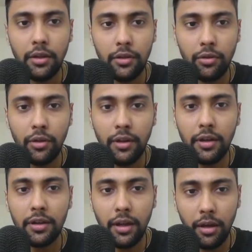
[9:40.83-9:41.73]
So
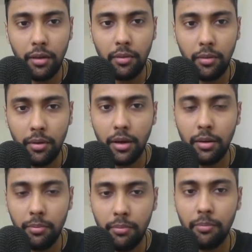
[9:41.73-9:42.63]
here
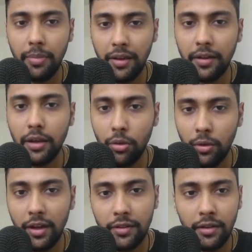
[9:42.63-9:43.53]
the basic
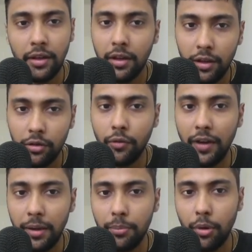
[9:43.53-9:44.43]
rule is, so
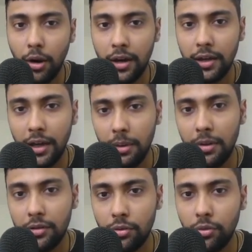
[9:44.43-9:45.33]
when product name
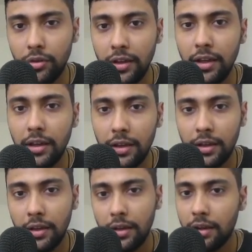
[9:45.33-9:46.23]
is sushi,
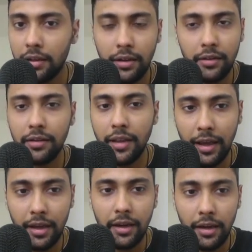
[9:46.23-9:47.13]
this is
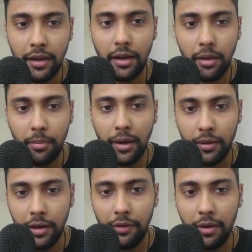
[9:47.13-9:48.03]
there.
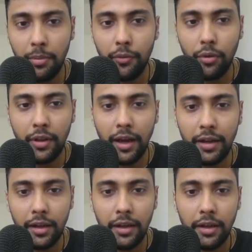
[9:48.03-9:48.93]
But even before
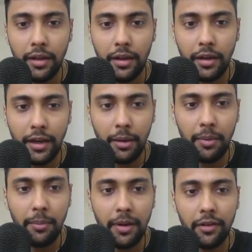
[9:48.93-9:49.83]
that, let
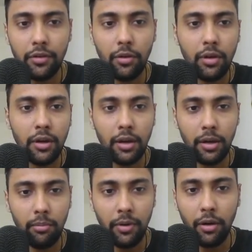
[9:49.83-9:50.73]
me make
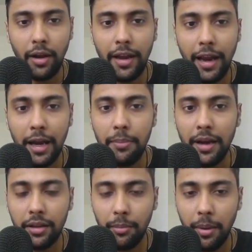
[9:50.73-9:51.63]
sure, I add
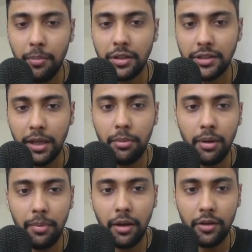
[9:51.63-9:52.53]
back the members table
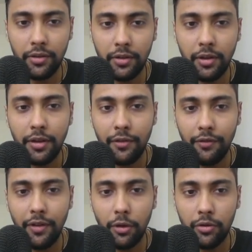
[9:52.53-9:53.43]
because
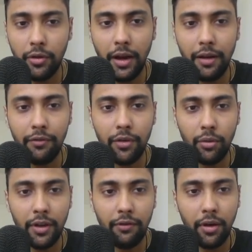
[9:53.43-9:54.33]
we also have
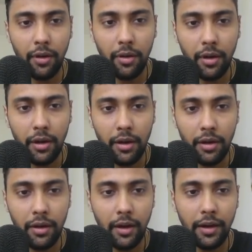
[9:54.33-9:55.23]
to give a
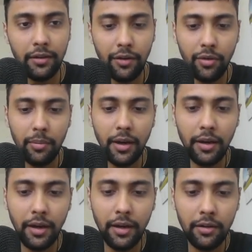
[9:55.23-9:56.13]
condition from
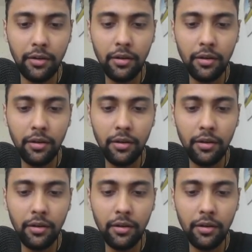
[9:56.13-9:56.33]
that, right?